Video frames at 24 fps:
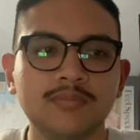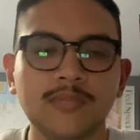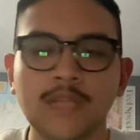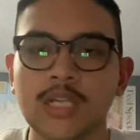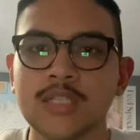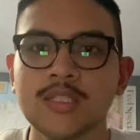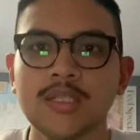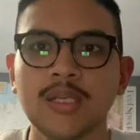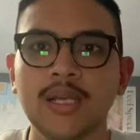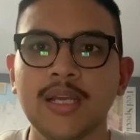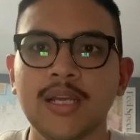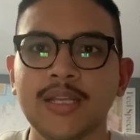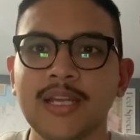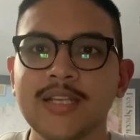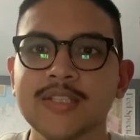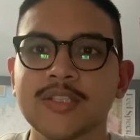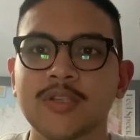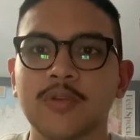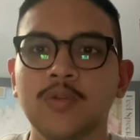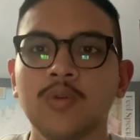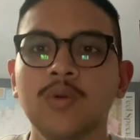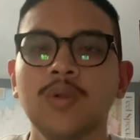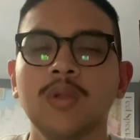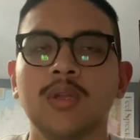so like that's
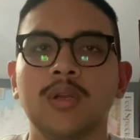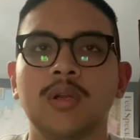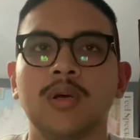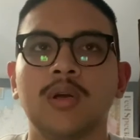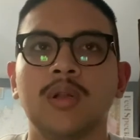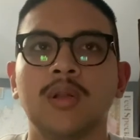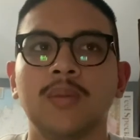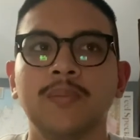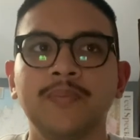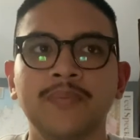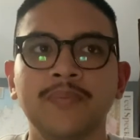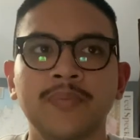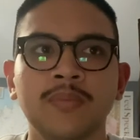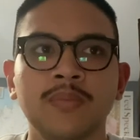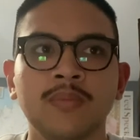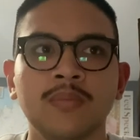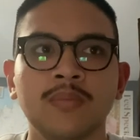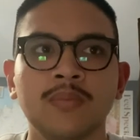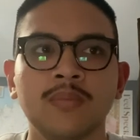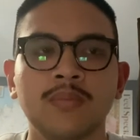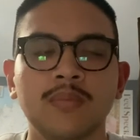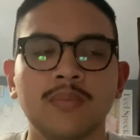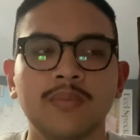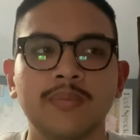cool and all,
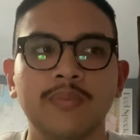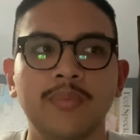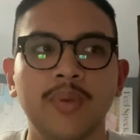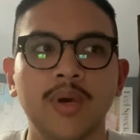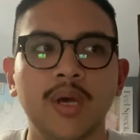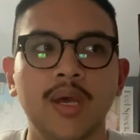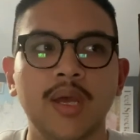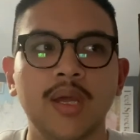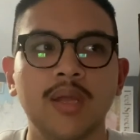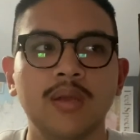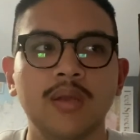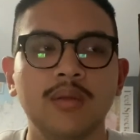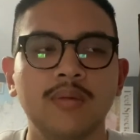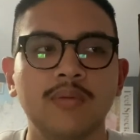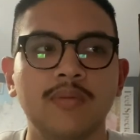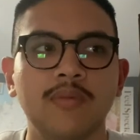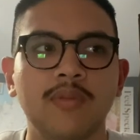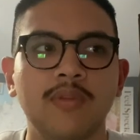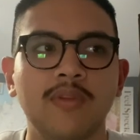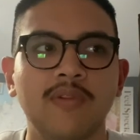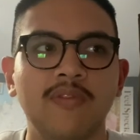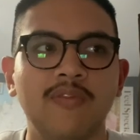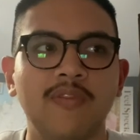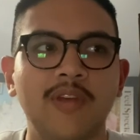but
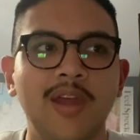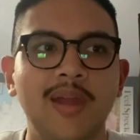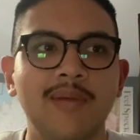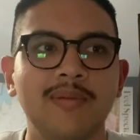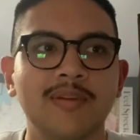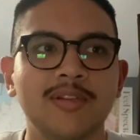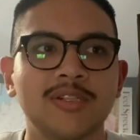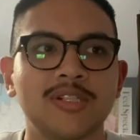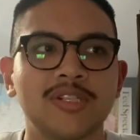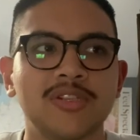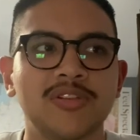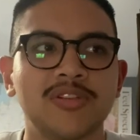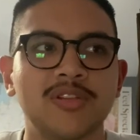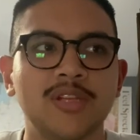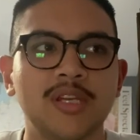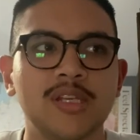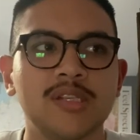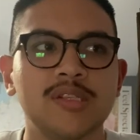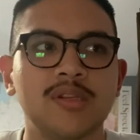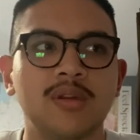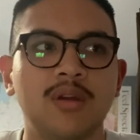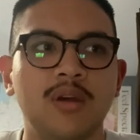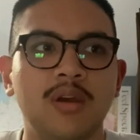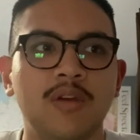the fabric just
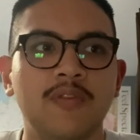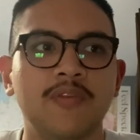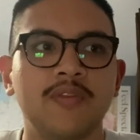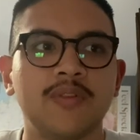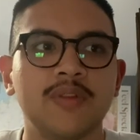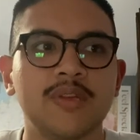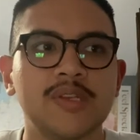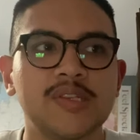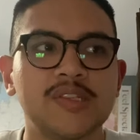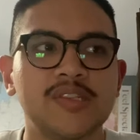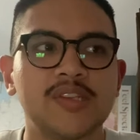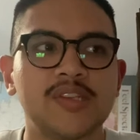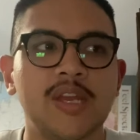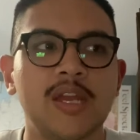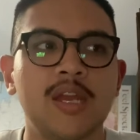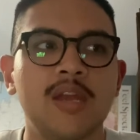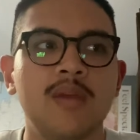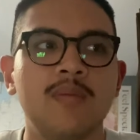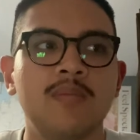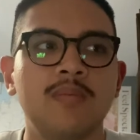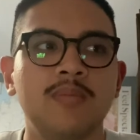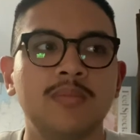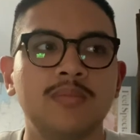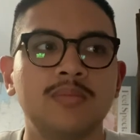doesn't offer the
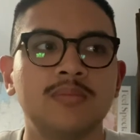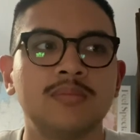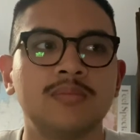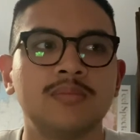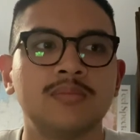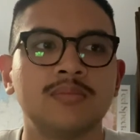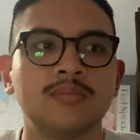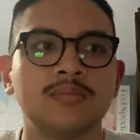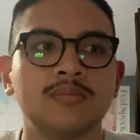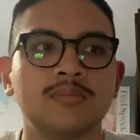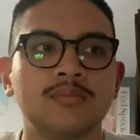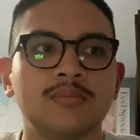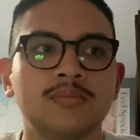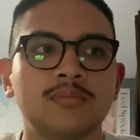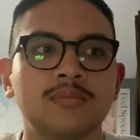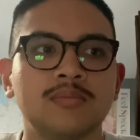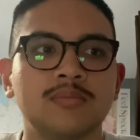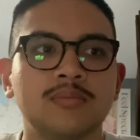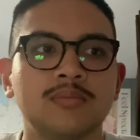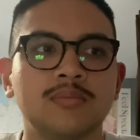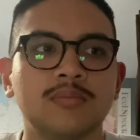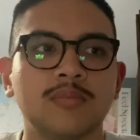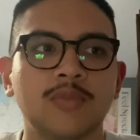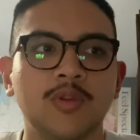same
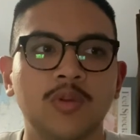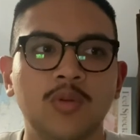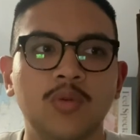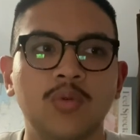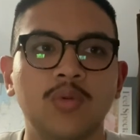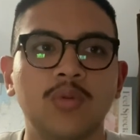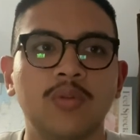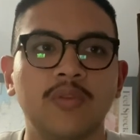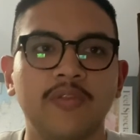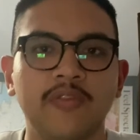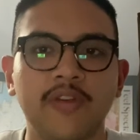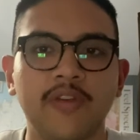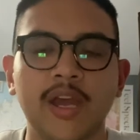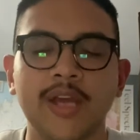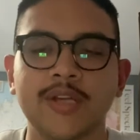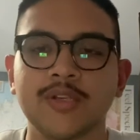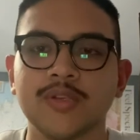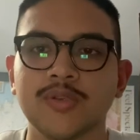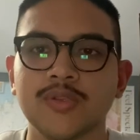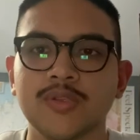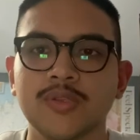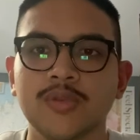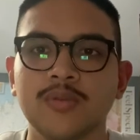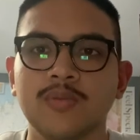cool
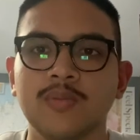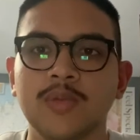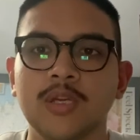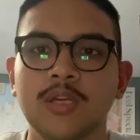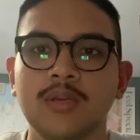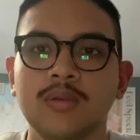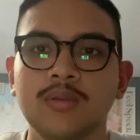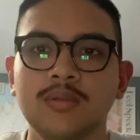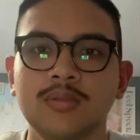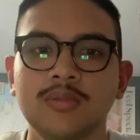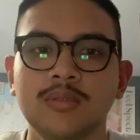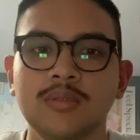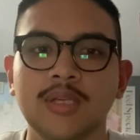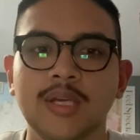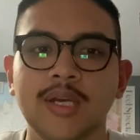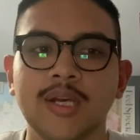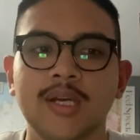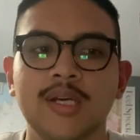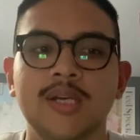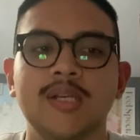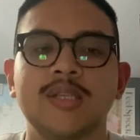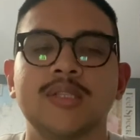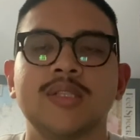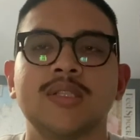factor to me
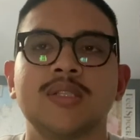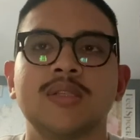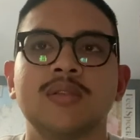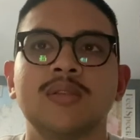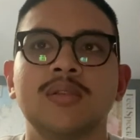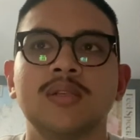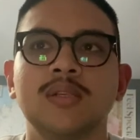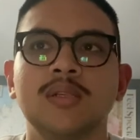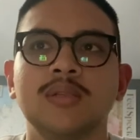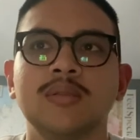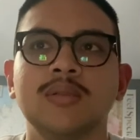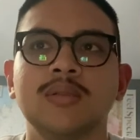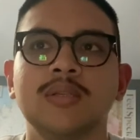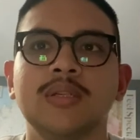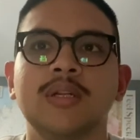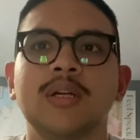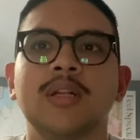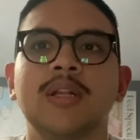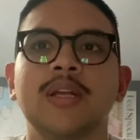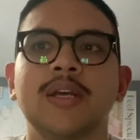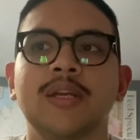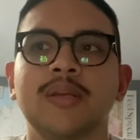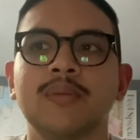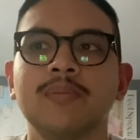as, you know,
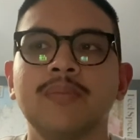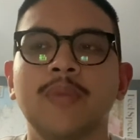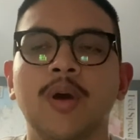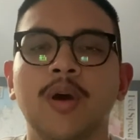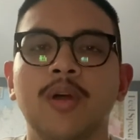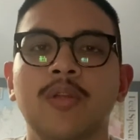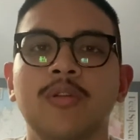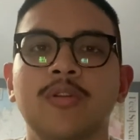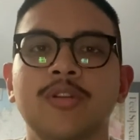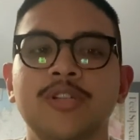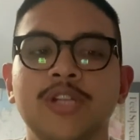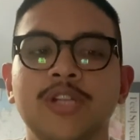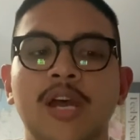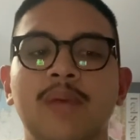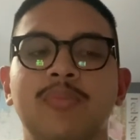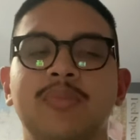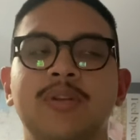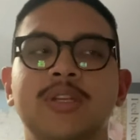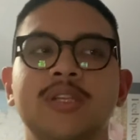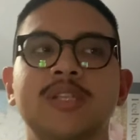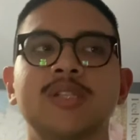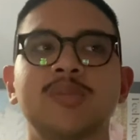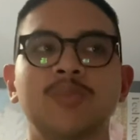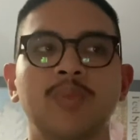like other
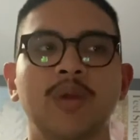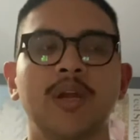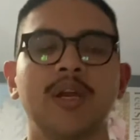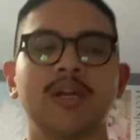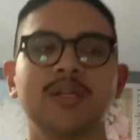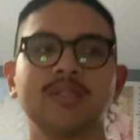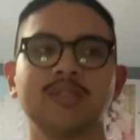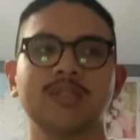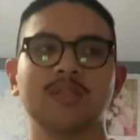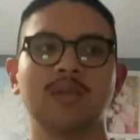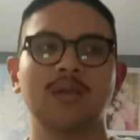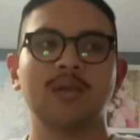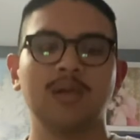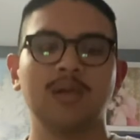Japanese brands.